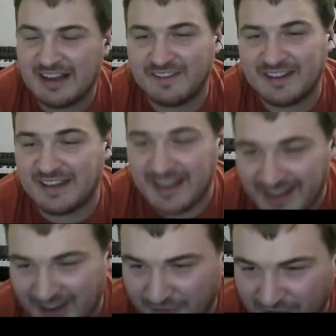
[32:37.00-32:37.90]
I think,
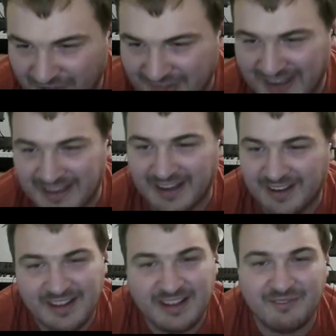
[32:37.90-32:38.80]
yeah, of course,
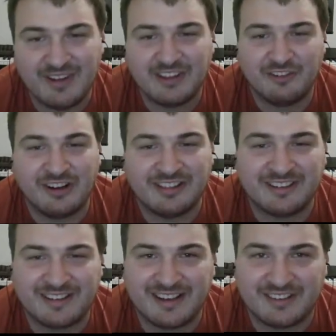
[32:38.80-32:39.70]
yeah. Better
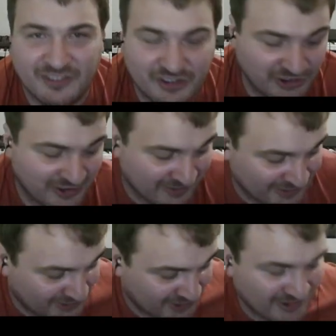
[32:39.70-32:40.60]
relevant text for sure. I
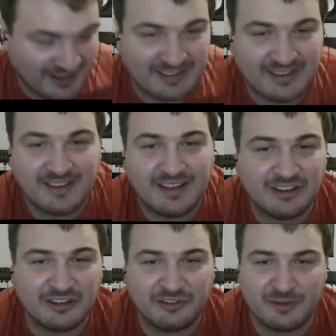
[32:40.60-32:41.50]
want to do that. A
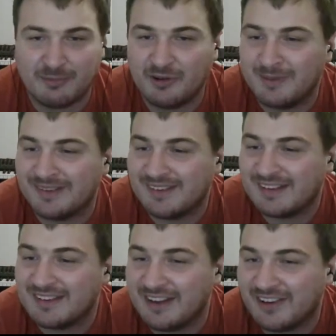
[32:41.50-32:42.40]
lot of improvements
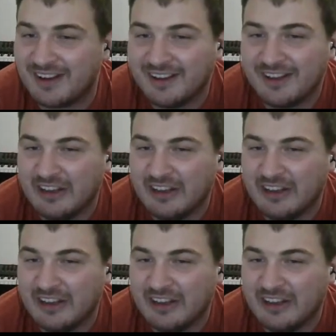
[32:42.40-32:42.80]
in that area.